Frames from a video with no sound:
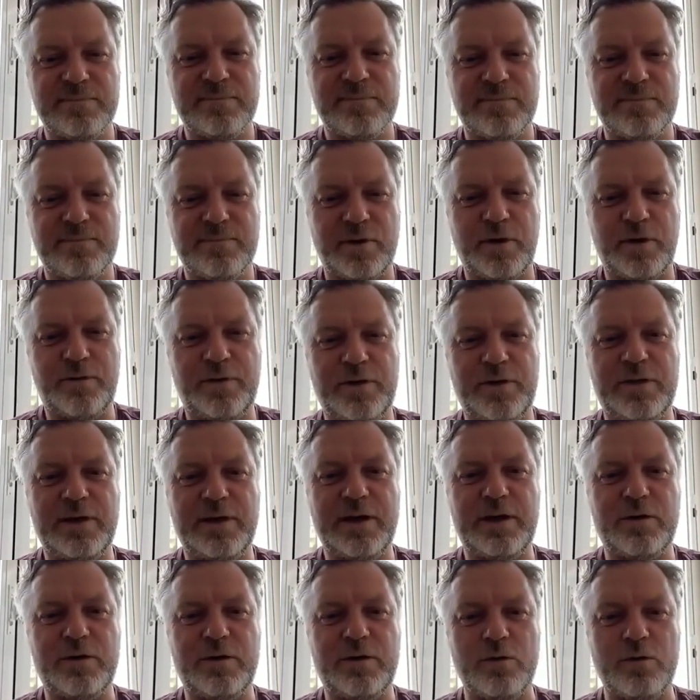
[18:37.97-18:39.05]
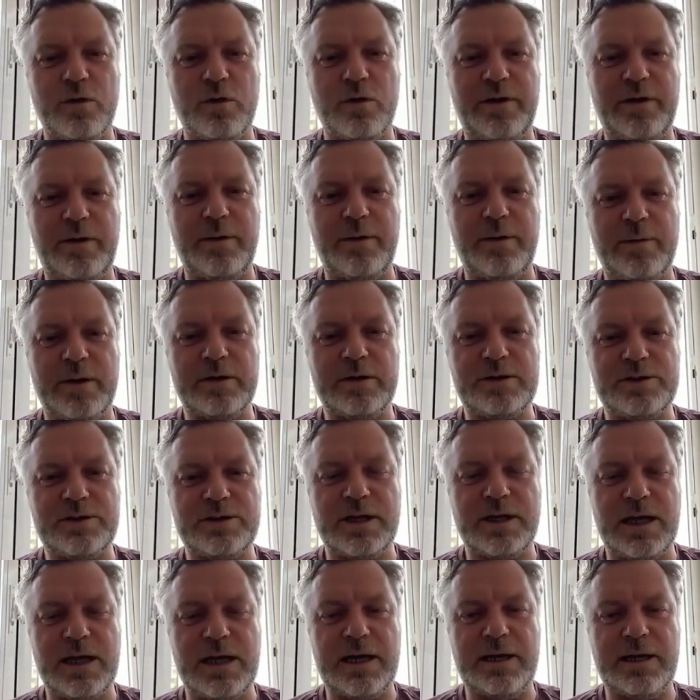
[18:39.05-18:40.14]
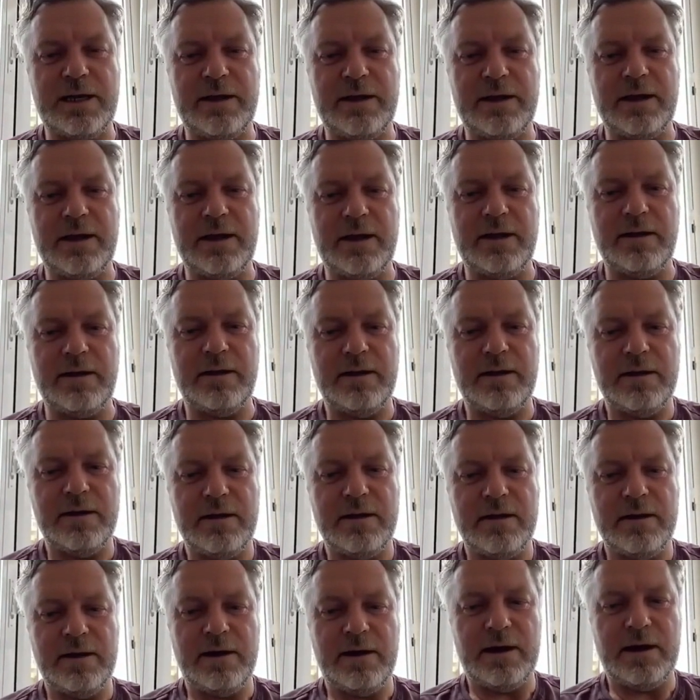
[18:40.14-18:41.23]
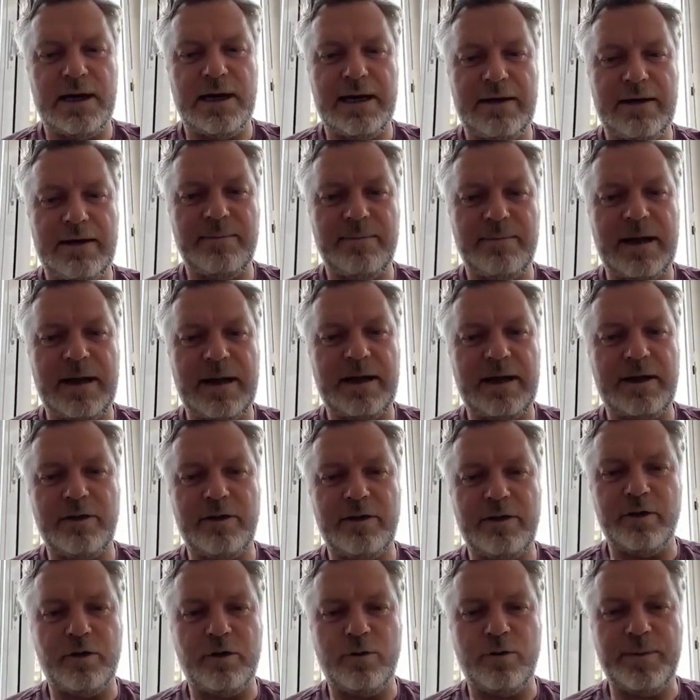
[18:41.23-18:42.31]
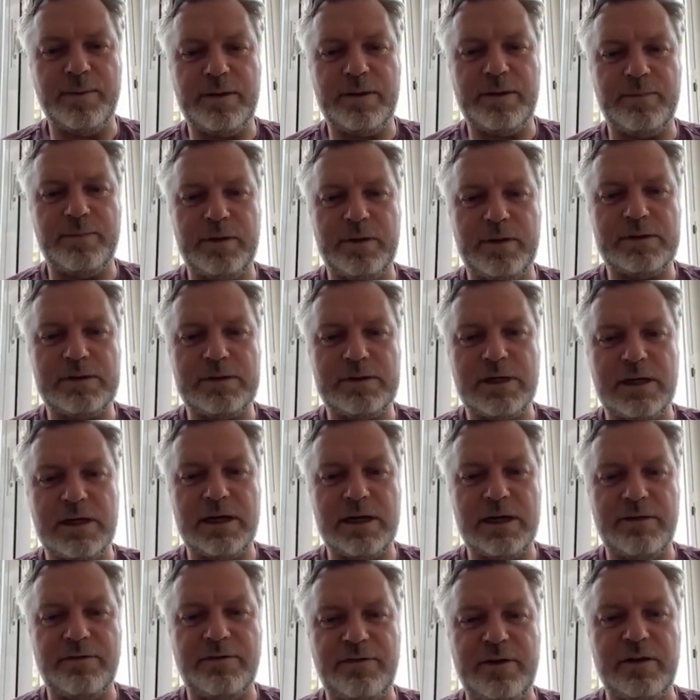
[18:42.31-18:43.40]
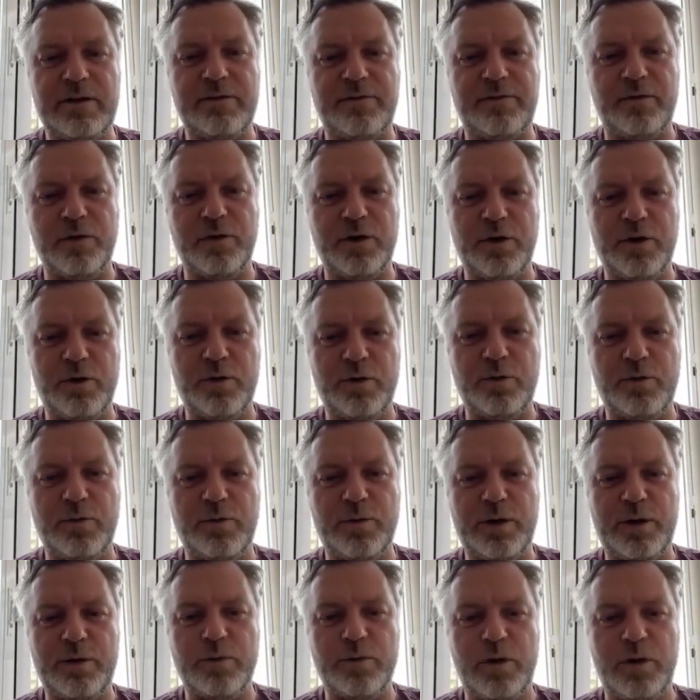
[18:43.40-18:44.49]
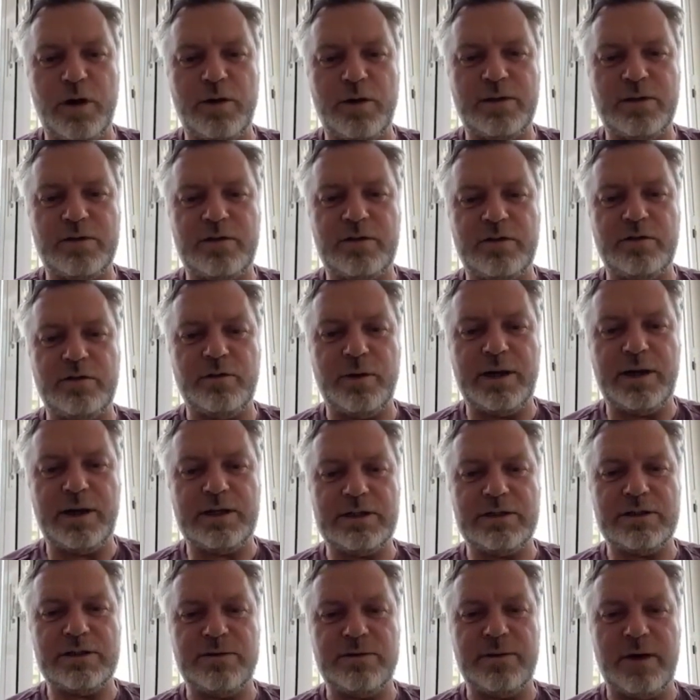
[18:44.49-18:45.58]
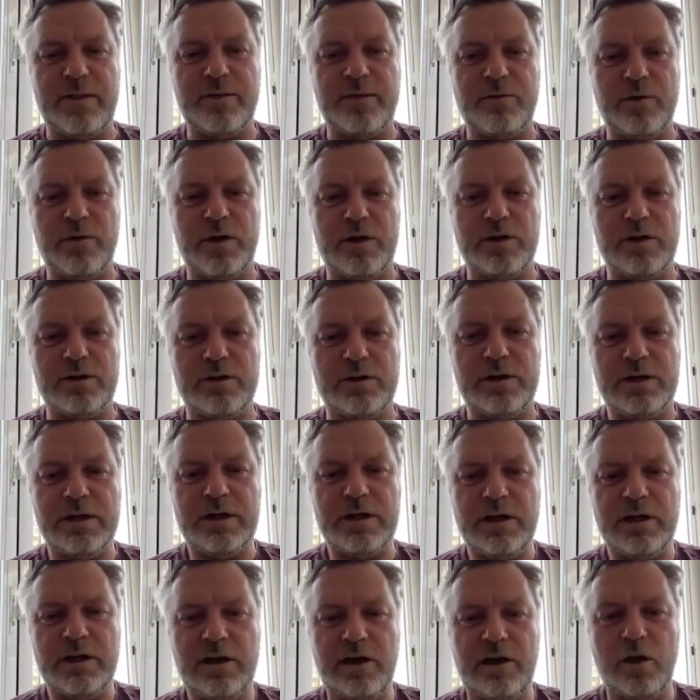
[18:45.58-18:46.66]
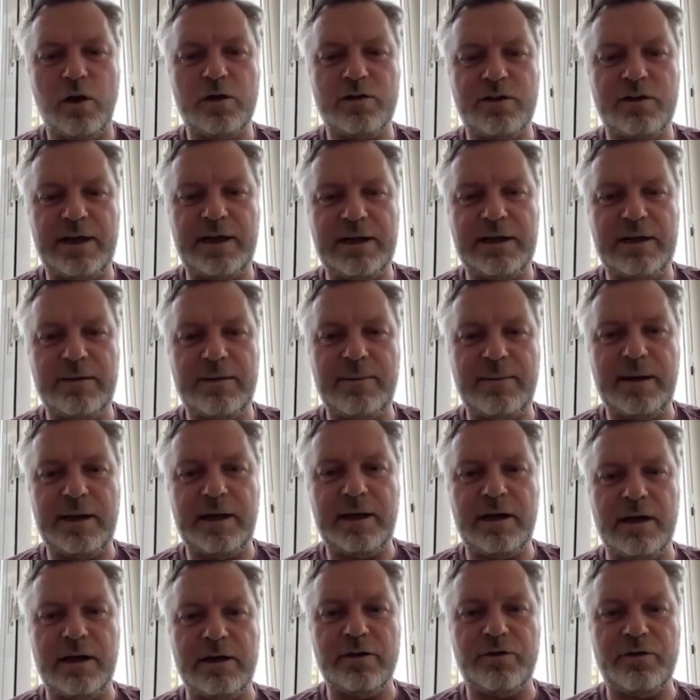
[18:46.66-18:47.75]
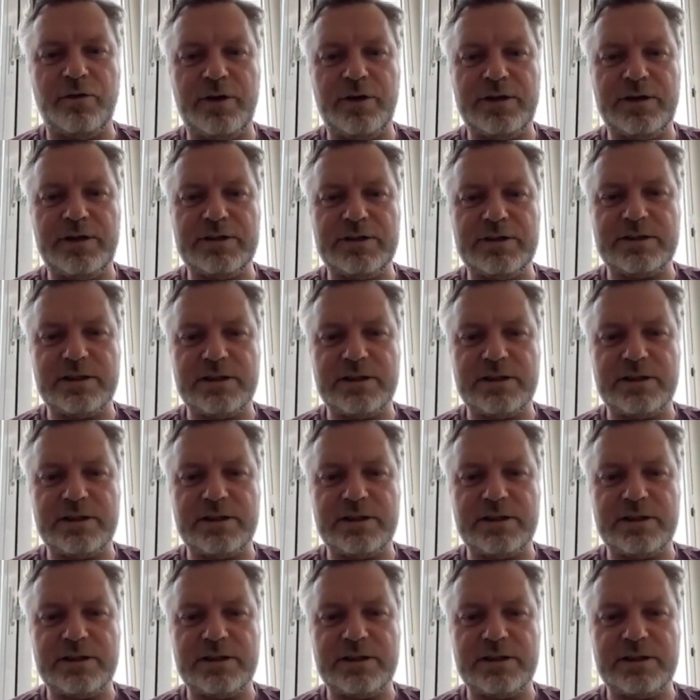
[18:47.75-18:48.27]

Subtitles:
Perfect. Thank you all very much. And I admire your commitment. I feel for you where you are in the situation around the world, locked in many countries,